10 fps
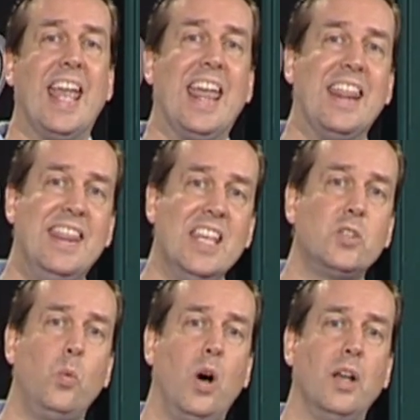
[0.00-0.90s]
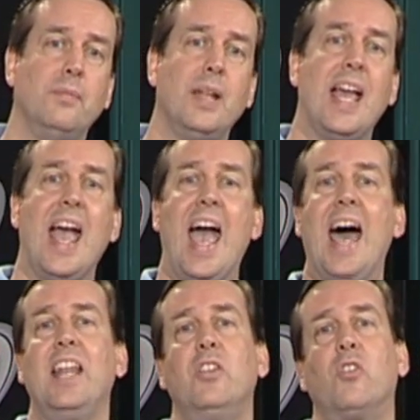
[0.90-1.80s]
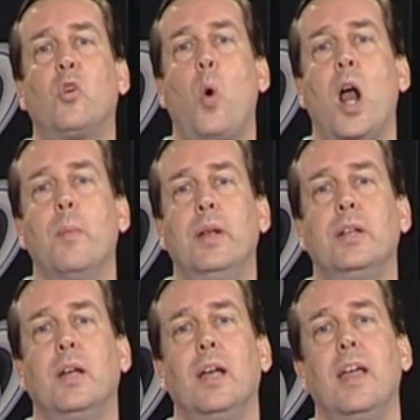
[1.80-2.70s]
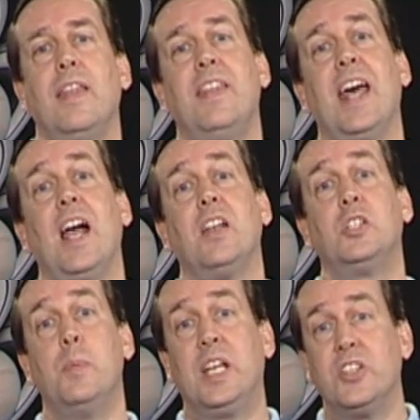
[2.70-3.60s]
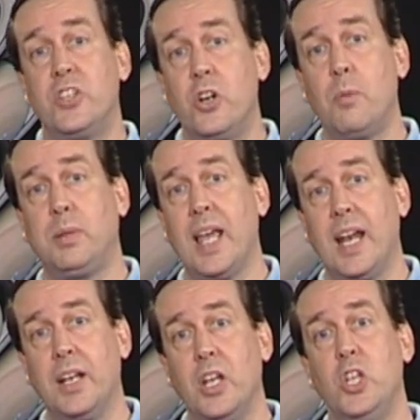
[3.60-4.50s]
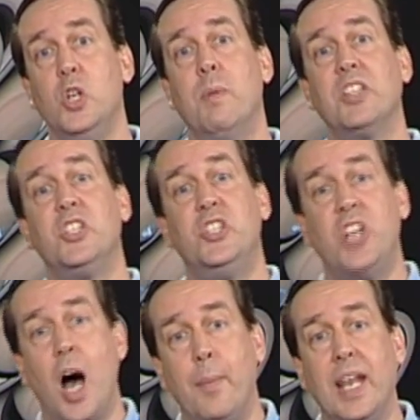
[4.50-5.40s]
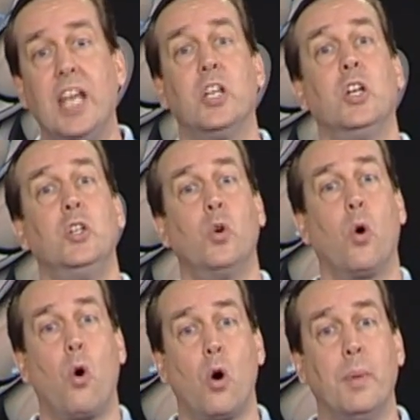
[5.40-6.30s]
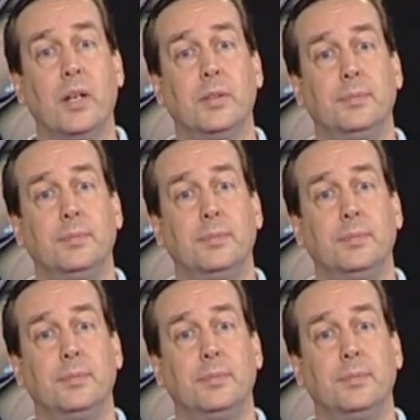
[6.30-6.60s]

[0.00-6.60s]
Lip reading: This one added the requirement that to be considered a planet, you must dominate your orbit.